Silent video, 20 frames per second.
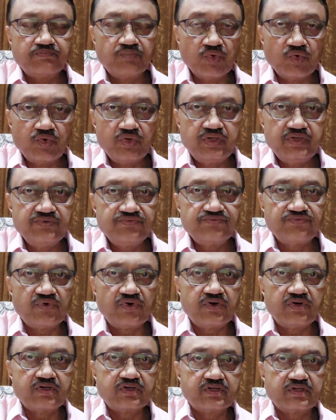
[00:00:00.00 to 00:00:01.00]
board
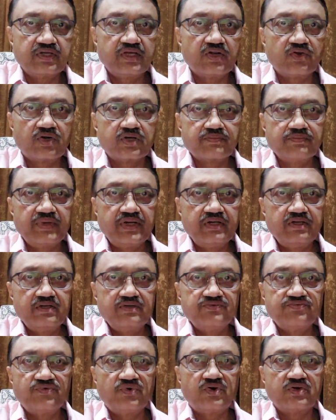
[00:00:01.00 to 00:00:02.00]
for
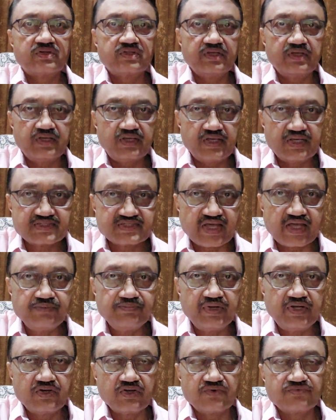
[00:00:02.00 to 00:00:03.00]
allotment for
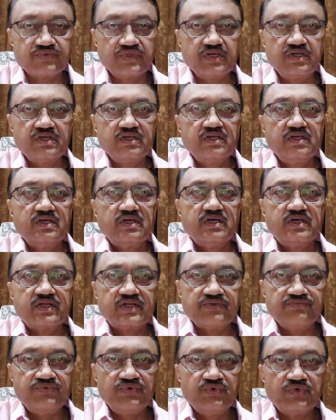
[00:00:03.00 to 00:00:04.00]
assignment of the
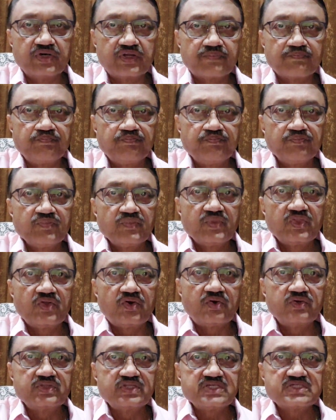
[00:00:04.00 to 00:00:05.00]
reviewer.
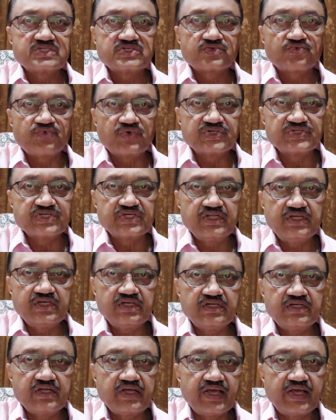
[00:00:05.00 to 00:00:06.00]
Now this
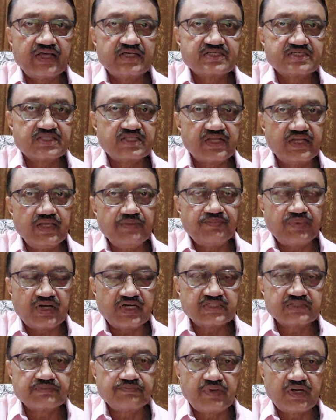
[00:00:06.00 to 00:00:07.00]
questionnaire has 3
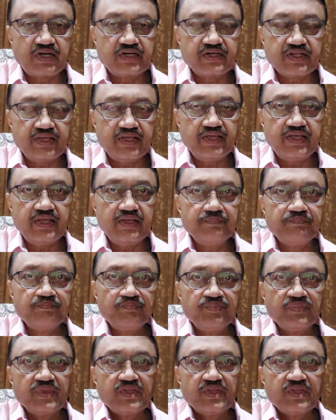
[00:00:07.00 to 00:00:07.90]
parts. Part A